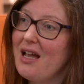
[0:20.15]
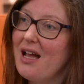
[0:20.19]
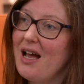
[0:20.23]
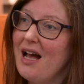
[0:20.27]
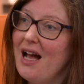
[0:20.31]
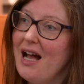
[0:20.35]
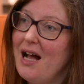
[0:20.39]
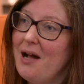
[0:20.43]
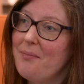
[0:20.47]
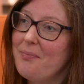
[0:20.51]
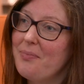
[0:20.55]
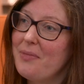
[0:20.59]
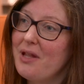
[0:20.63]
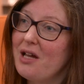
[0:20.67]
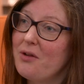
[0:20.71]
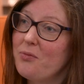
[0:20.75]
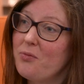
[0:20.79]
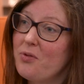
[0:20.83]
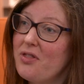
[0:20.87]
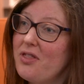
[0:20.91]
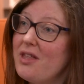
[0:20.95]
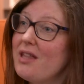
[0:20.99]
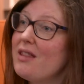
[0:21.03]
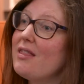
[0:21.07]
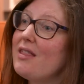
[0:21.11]
Um, and
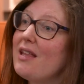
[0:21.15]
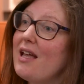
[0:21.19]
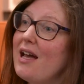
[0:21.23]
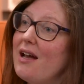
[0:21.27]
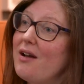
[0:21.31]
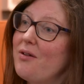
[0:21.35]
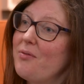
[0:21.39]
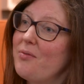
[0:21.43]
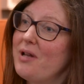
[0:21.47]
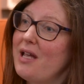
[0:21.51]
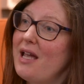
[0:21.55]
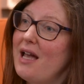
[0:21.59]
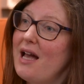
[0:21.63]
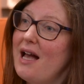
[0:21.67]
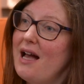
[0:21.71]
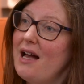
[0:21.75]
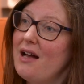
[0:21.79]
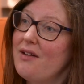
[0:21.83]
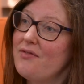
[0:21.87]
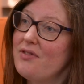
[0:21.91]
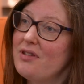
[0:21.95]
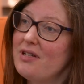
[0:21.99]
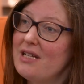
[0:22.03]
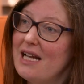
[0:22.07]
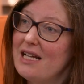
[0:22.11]
within that we
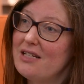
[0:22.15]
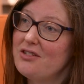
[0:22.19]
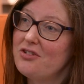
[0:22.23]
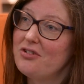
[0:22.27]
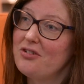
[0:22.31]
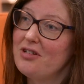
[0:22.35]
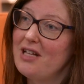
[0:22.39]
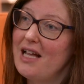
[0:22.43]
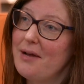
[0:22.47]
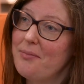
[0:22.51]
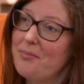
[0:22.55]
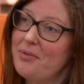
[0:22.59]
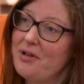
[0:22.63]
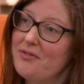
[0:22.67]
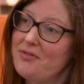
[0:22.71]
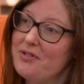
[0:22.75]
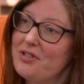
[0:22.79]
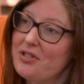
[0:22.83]
have the National Library of